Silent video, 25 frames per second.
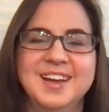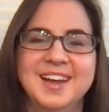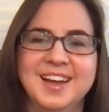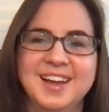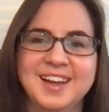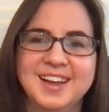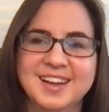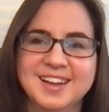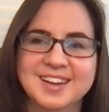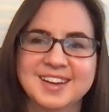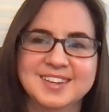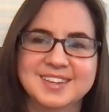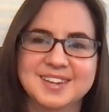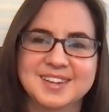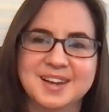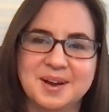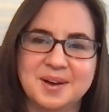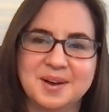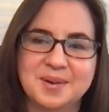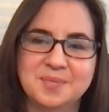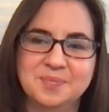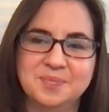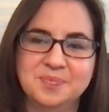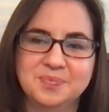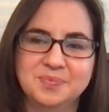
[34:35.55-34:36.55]

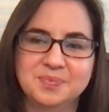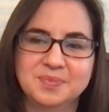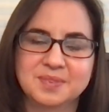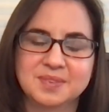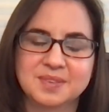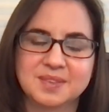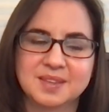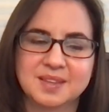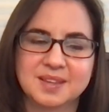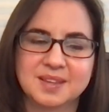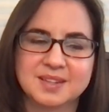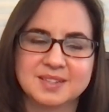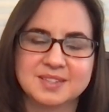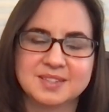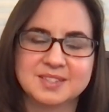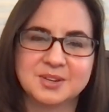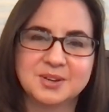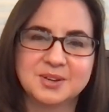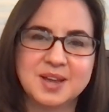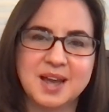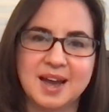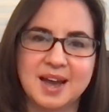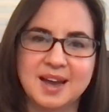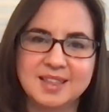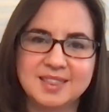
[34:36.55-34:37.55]
And so,
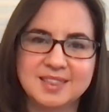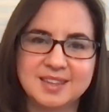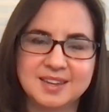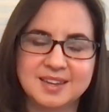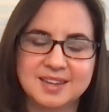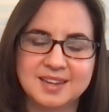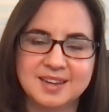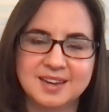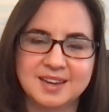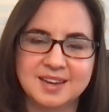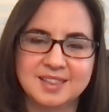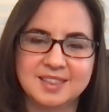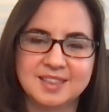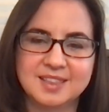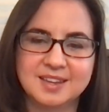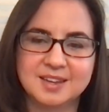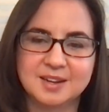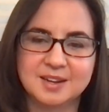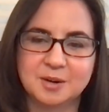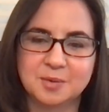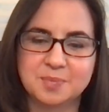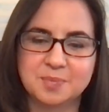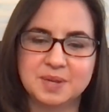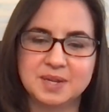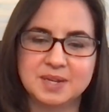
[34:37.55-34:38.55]
yeah, I think
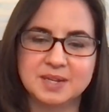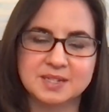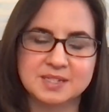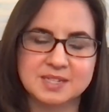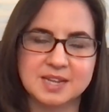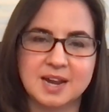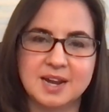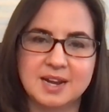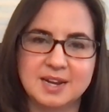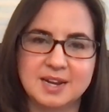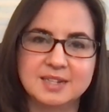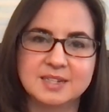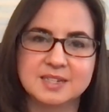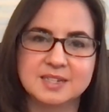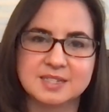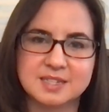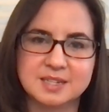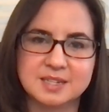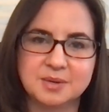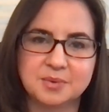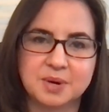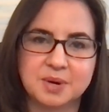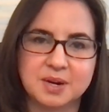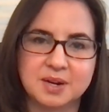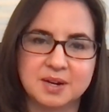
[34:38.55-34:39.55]
it'll be exciting to
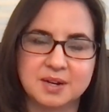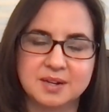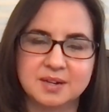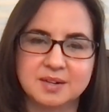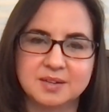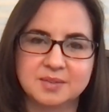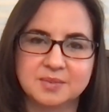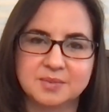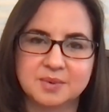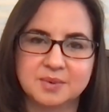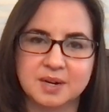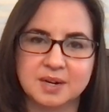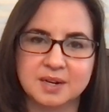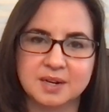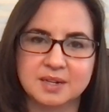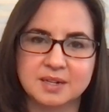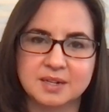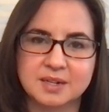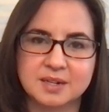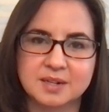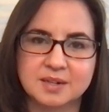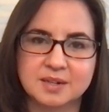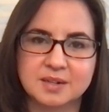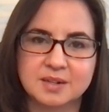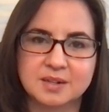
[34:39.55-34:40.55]
see where it
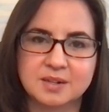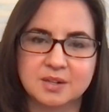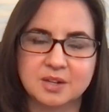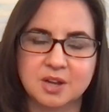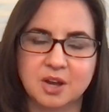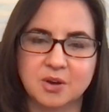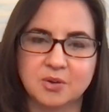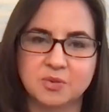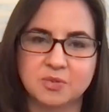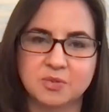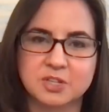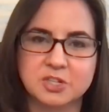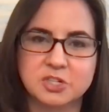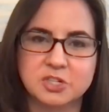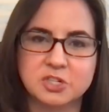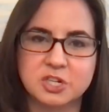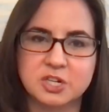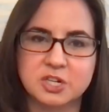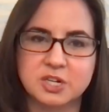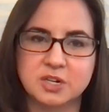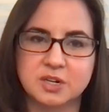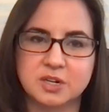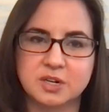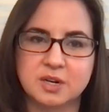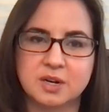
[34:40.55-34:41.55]
can go this
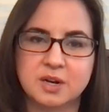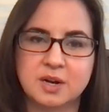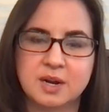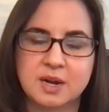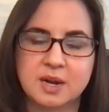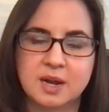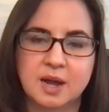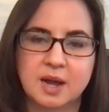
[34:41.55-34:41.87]
year.